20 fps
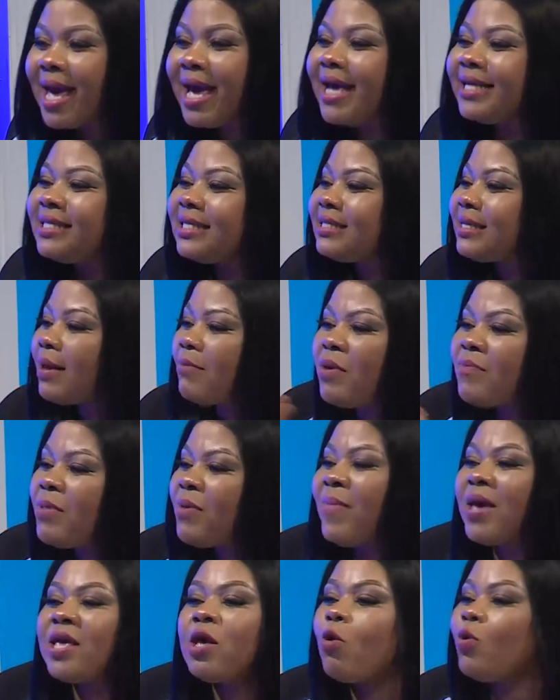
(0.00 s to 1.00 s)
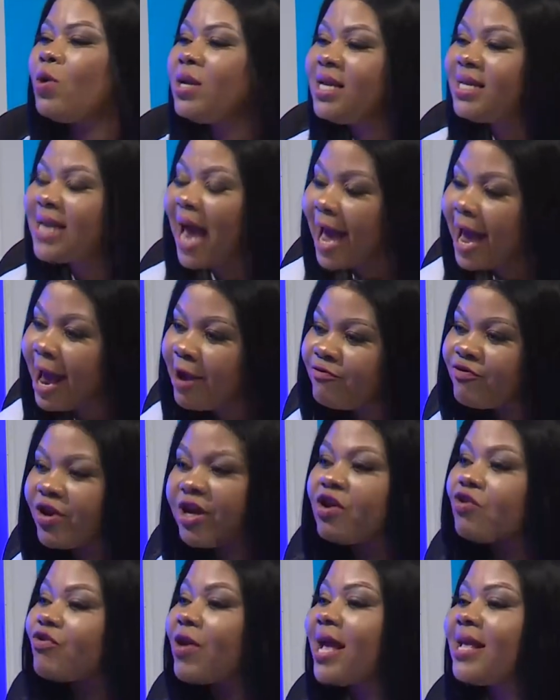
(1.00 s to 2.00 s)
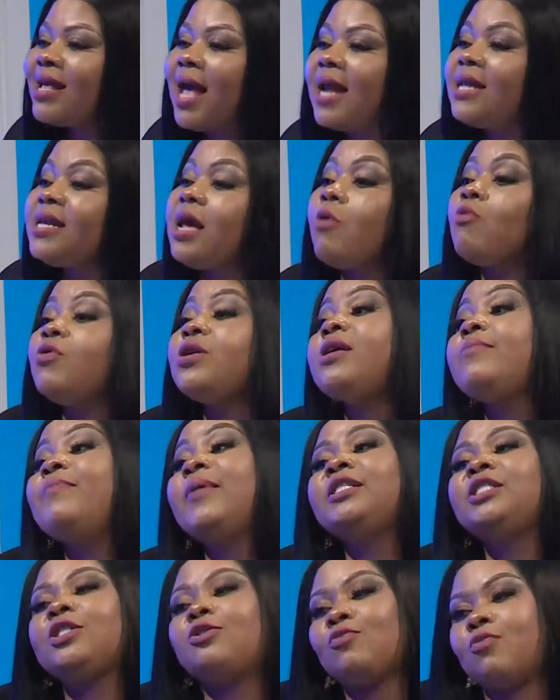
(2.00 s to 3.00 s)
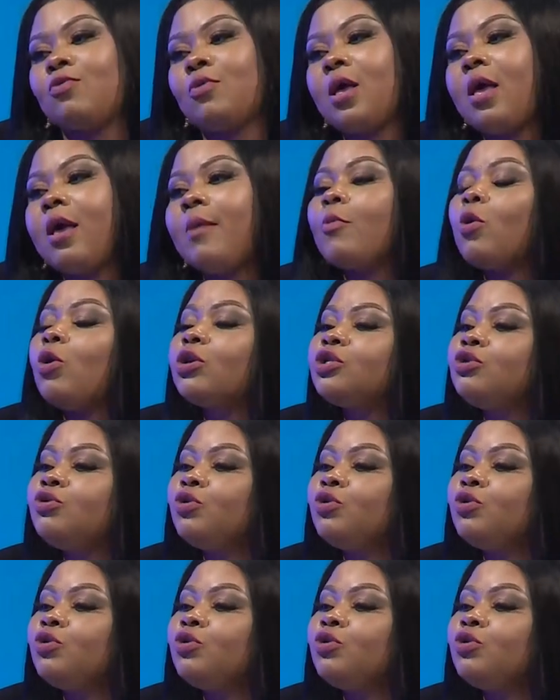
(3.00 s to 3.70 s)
Iti se me be ye leader 100. because